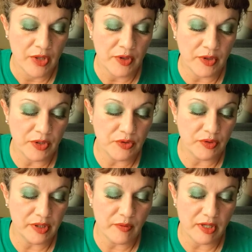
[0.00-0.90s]
Though you
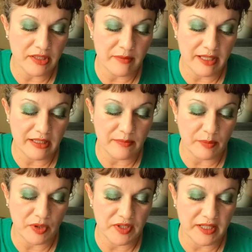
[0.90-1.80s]
truly want to make this
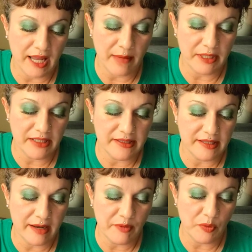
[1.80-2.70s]
person happy, it's
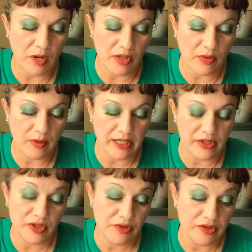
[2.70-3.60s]
time to walk away and
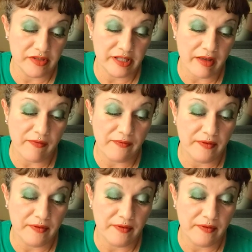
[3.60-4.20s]
choose yourself.